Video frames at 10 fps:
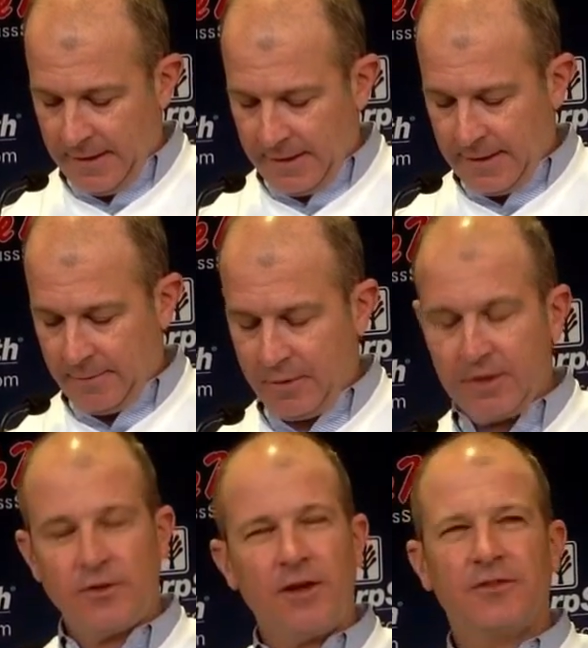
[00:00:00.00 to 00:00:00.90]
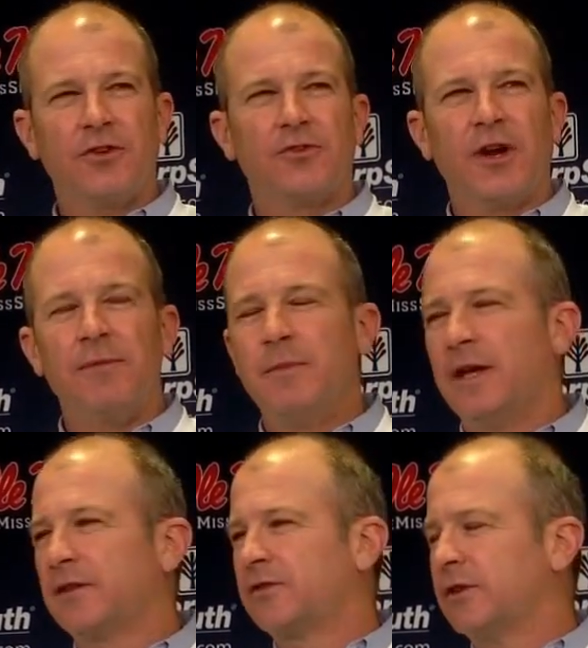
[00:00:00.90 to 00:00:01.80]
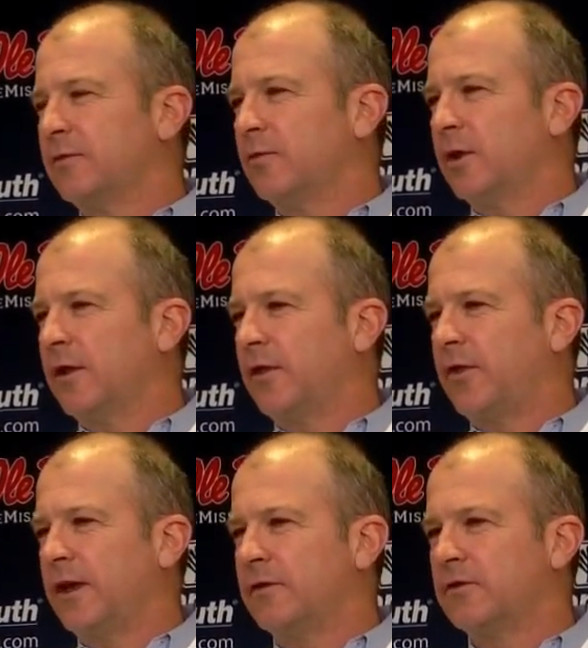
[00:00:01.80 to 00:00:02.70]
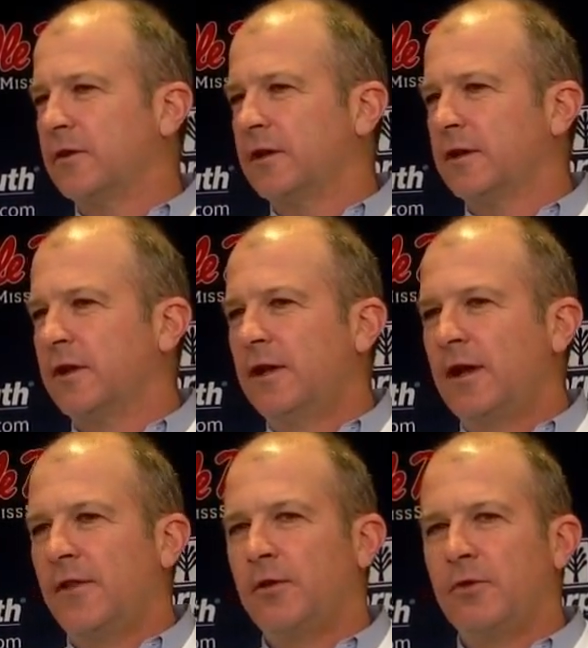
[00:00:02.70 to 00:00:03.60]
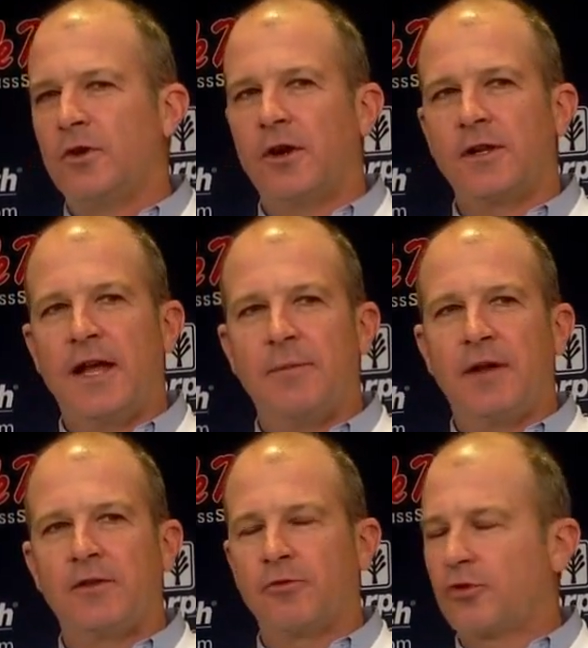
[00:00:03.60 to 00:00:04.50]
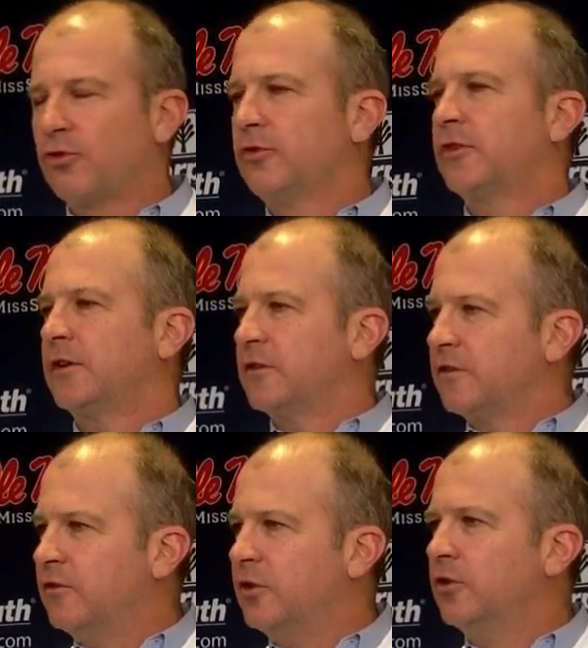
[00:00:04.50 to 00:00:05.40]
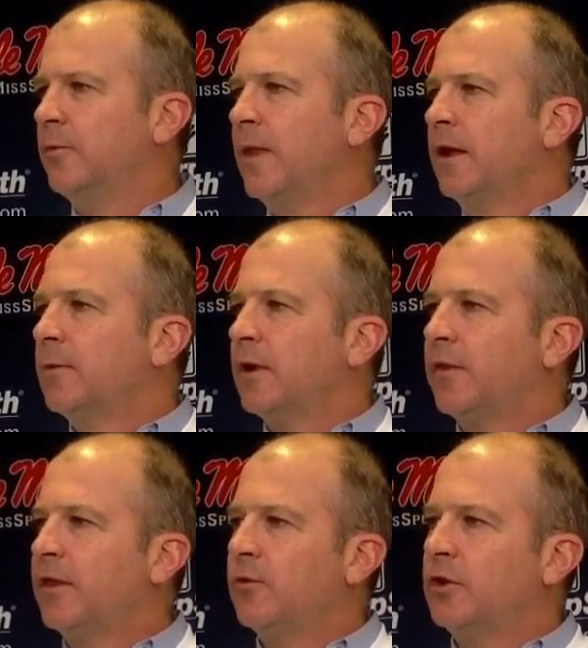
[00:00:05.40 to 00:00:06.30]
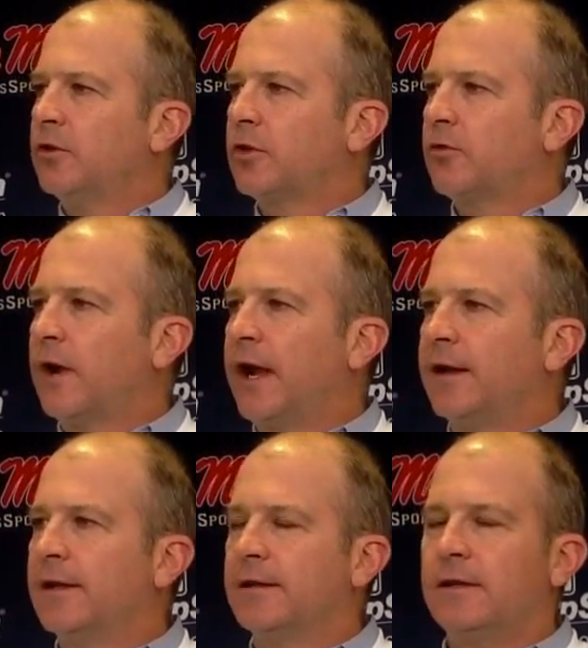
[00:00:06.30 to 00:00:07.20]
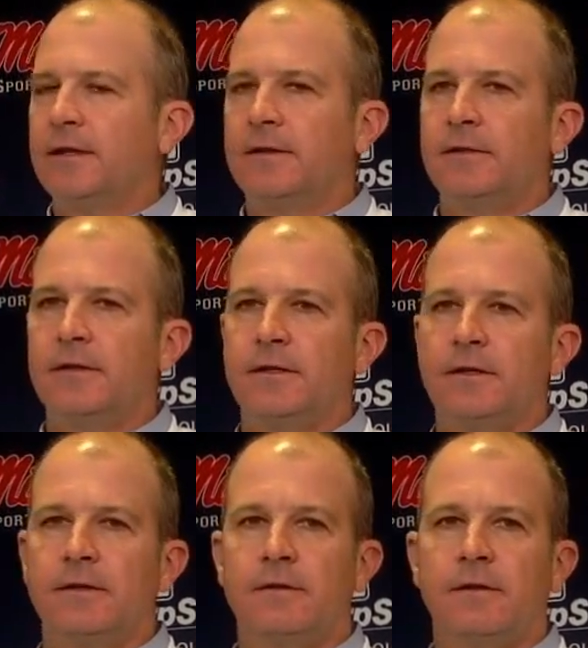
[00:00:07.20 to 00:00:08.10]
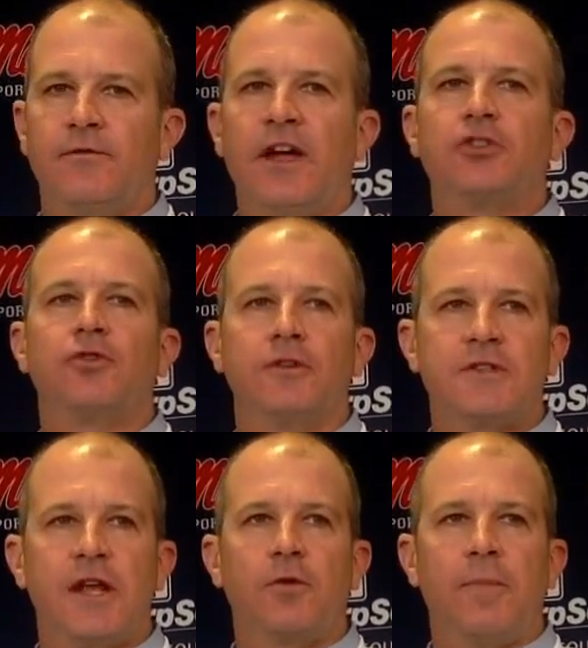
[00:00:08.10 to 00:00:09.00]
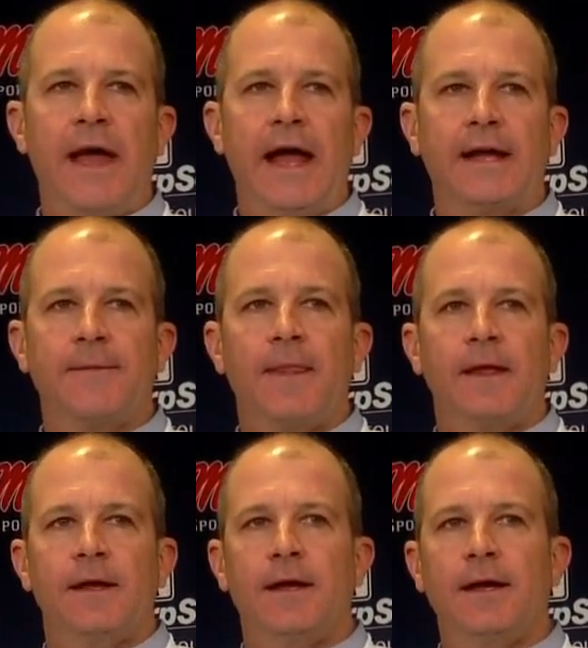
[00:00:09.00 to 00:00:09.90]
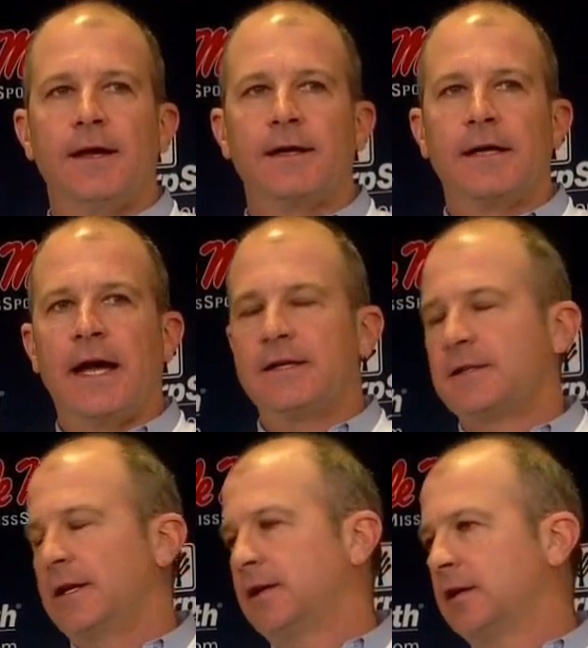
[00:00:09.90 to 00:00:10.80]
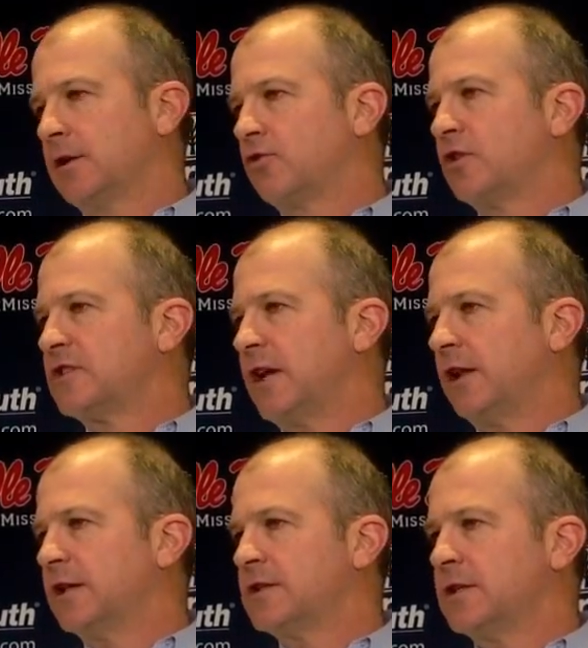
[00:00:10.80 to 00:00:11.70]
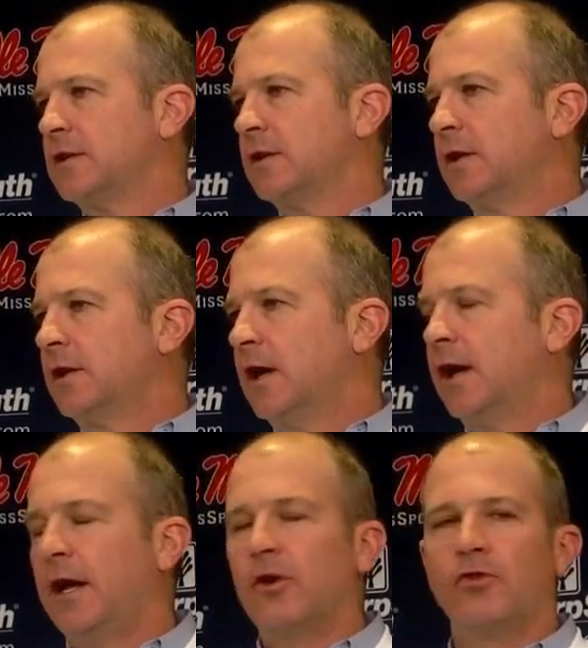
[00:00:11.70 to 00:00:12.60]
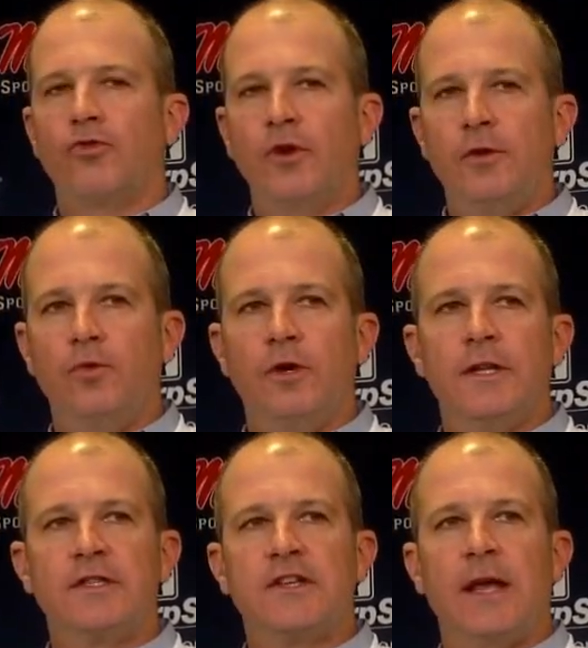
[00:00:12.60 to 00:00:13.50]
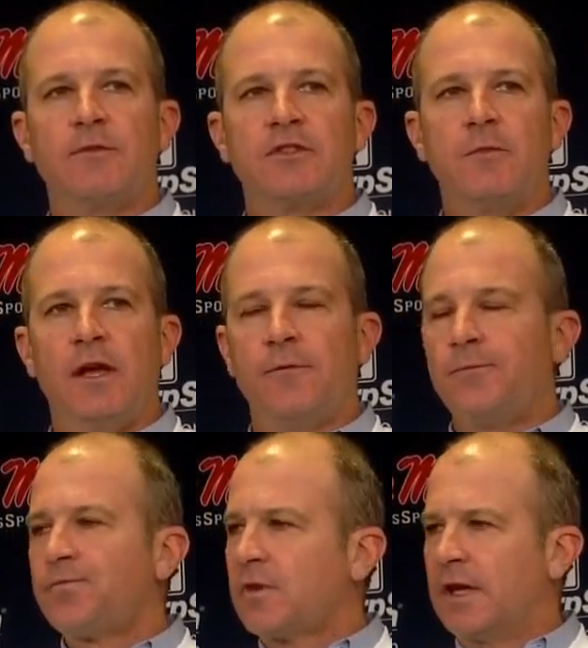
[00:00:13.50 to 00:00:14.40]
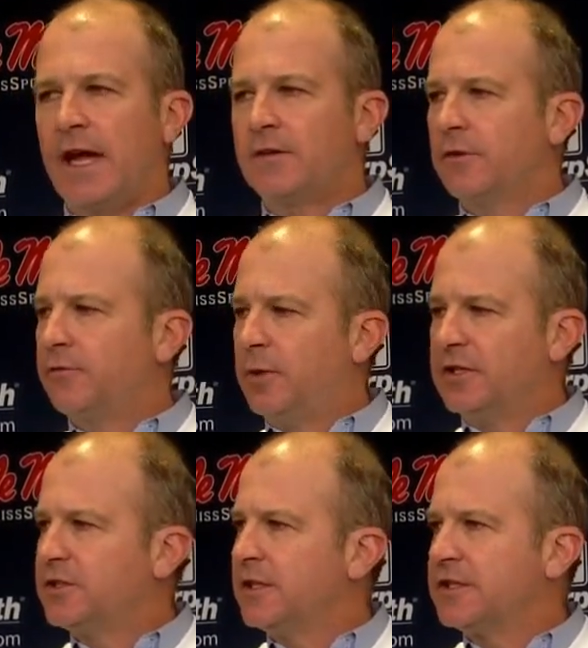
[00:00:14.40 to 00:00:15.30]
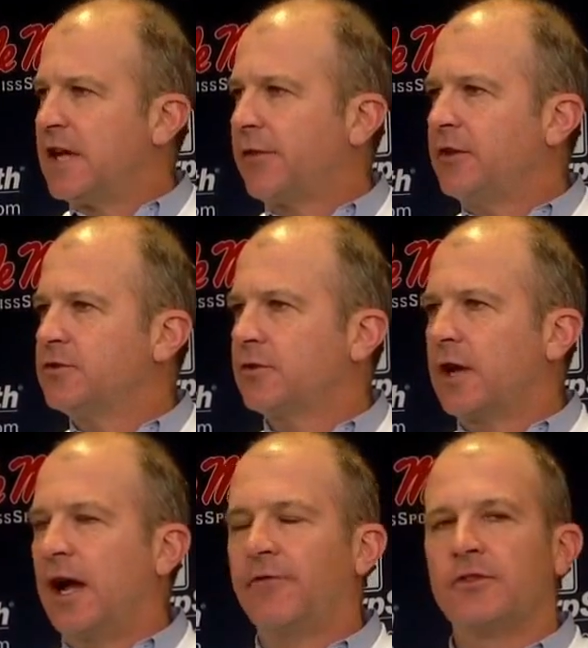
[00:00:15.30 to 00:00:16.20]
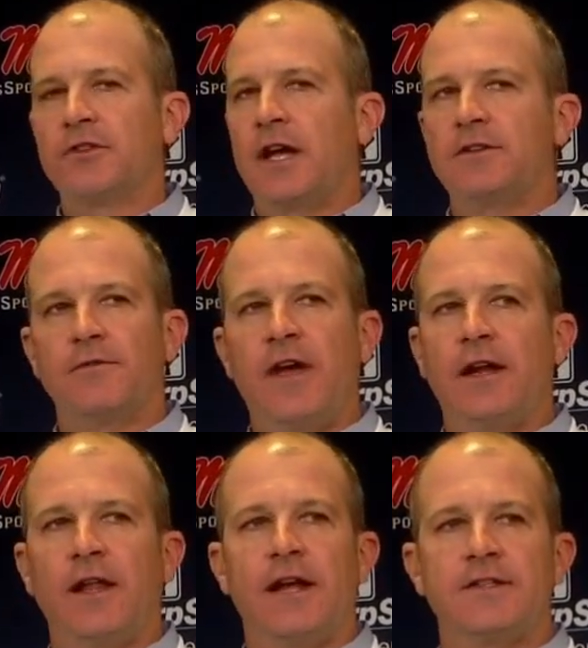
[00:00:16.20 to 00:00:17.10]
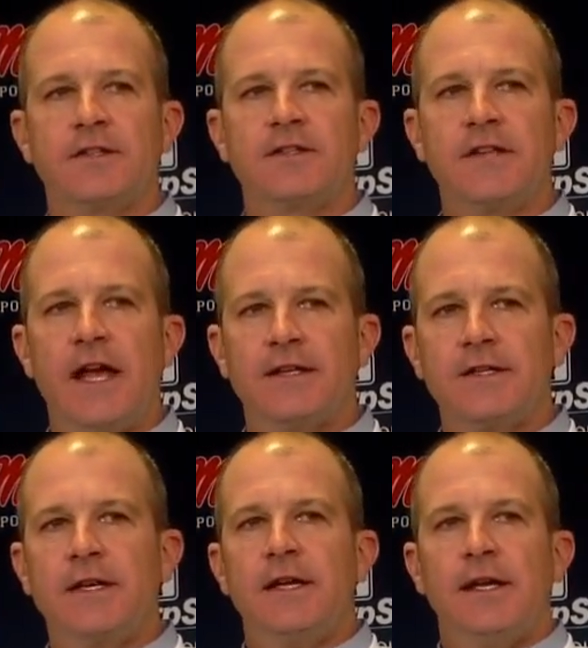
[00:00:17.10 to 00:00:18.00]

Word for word: Uh, but it's also a great mix, and one of the things uh, I think we talk a lot about the recruits because it's new. But I think when you look around at, at the, the, veterans that are back, uh, guys like uh, Chris Ellis and uh, Aaron Greenwood and Sam Smith, guys that have pitched in the Southeastern Conference, guys that have had a lot of success.